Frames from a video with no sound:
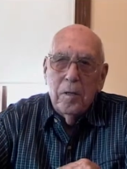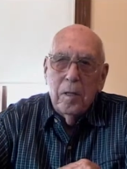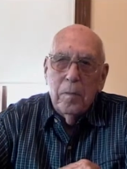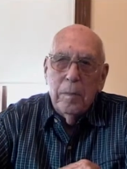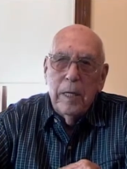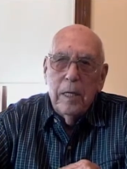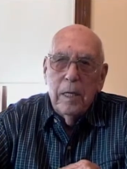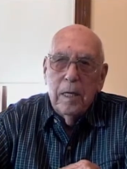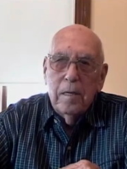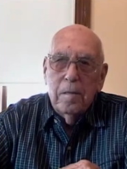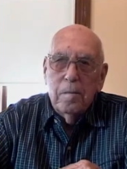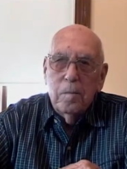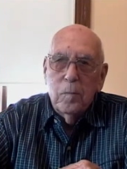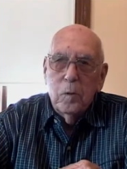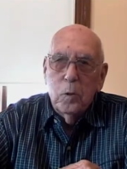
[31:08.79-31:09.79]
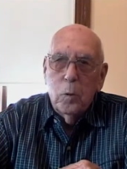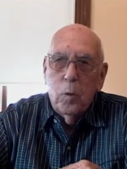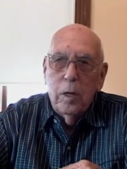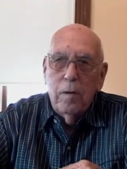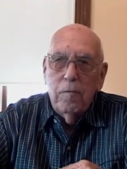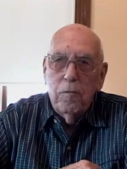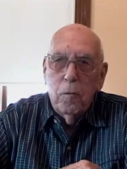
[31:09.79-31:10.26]
there'll be
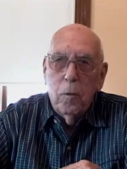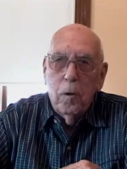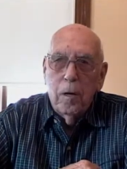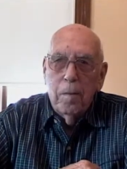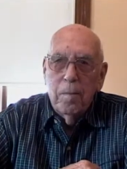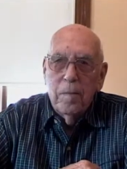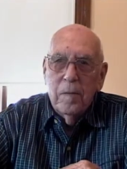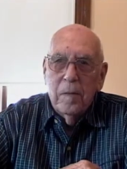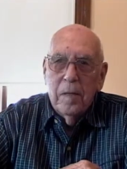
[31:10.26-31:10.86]
24